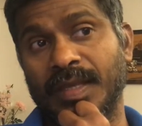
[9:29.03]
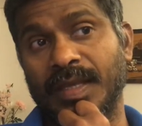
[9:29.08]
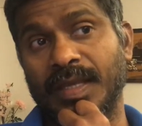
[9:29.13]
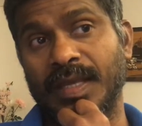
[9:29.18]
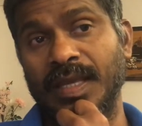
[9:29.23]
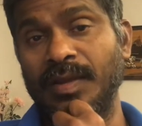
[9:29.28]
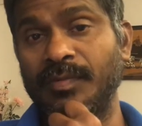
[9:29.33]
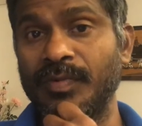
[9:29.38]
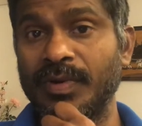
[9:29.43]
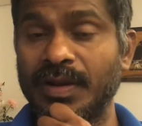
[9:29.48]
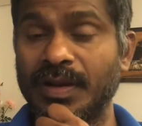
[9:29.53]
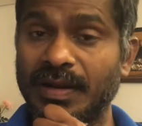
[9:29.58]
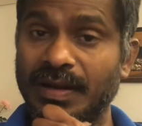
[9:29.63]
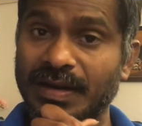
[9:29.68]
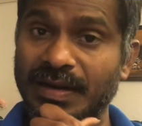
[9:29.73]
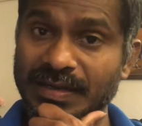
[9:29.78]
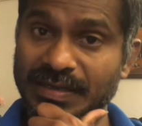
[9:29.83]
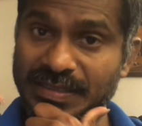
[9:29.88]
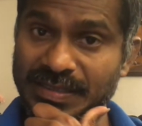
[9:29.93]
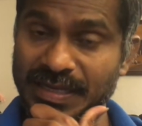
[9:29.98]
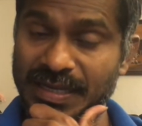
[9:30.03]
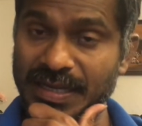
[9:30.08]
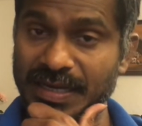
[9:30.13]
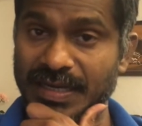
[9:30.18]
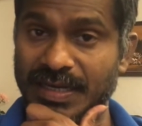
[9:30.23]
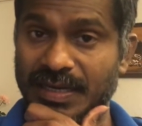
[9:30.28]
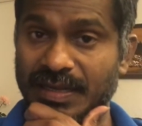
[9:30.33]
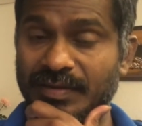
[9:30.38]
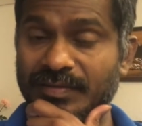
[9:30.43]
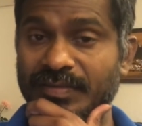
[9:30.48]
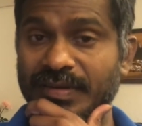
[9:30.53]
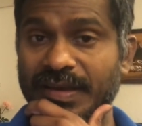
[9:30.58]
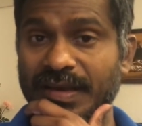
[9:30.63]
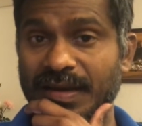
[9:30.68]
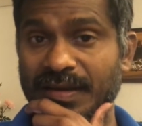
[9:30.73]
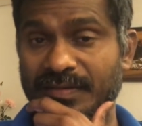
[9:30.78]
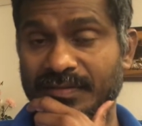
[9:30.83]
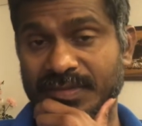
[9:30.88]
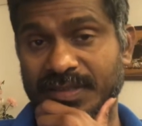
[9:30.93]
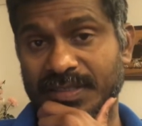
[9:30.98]
even in christianity we
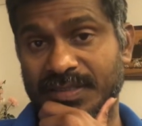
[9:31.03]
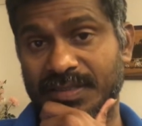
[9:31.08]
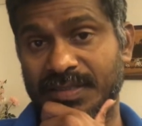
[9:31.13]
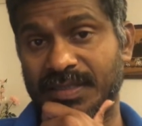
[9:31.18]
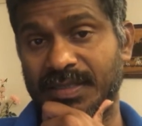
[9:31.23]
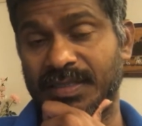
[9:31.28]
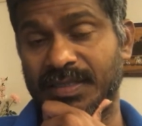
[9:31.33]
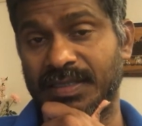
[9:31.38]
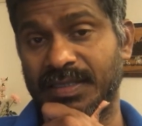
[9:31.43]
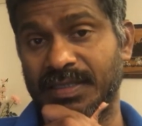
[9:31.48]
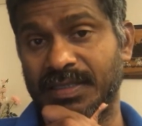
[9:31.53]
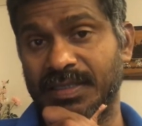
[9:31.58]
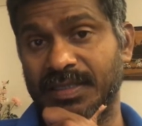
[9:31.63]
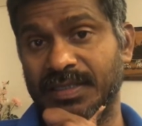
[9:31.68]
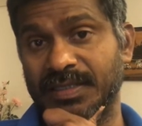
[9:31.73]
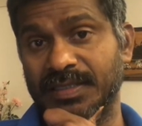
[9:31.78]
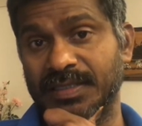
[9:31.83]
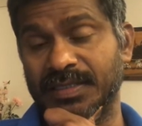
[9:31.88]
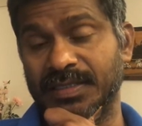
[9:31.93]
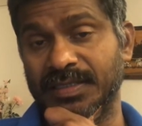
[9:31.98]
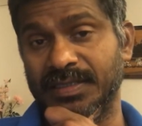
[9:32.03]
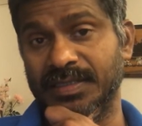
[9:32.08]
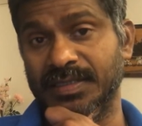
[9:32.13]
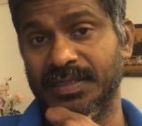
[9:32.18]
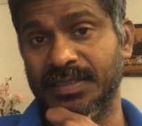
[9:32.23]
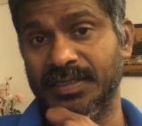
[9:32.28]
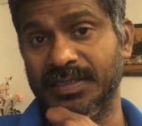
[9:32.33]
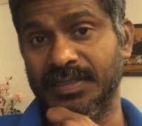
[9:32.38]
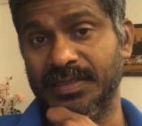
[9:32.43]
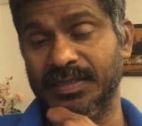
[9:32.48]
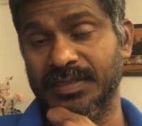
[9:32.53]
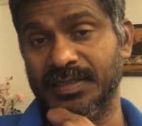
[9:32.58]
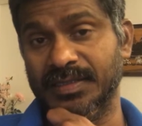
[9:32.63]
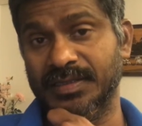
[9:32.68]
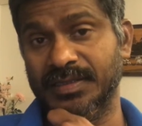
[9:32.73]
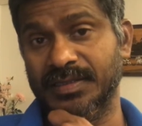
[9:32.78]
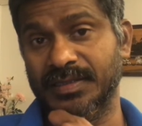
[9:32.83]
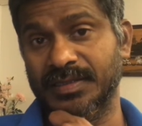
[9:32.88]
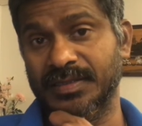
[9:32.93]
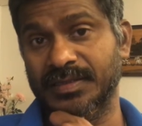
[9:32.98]
have this uh,
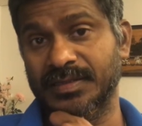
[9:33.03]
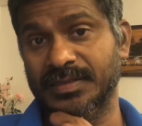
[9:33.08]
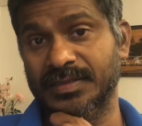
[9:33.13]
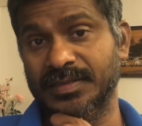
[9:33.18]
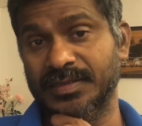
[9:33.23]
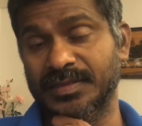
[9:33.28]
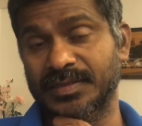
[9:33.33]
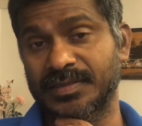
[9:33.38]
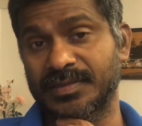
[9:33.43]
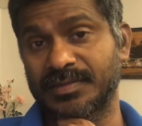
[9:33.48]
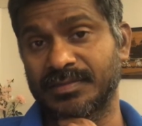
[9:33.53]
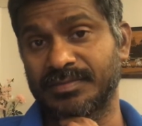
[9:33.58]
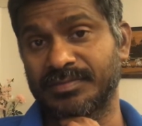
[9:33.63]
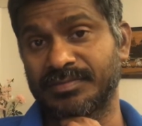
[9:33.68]
um,